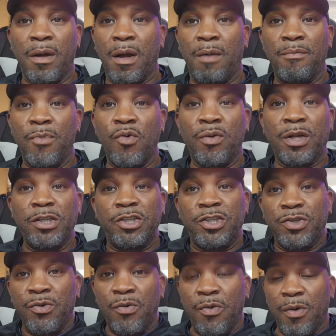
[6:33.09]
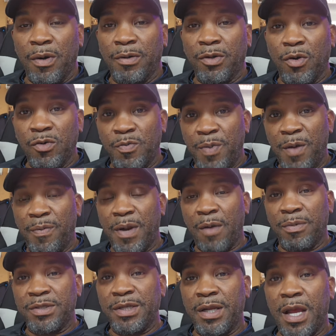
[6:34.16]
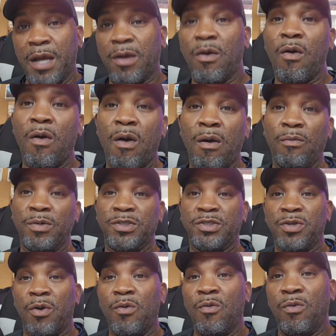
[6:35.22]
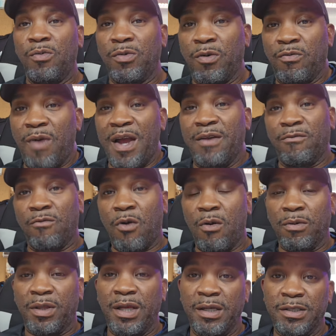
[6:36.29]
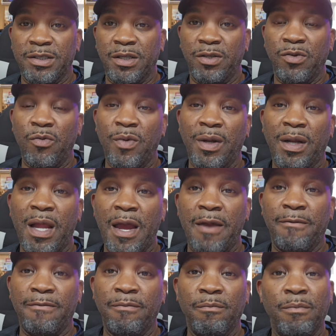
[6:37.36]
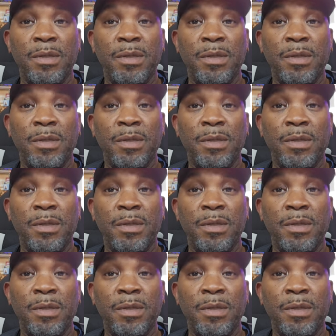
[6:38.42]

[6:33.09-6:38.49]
I'm more than sure those people that was in that car was told the right and wrong things to do in life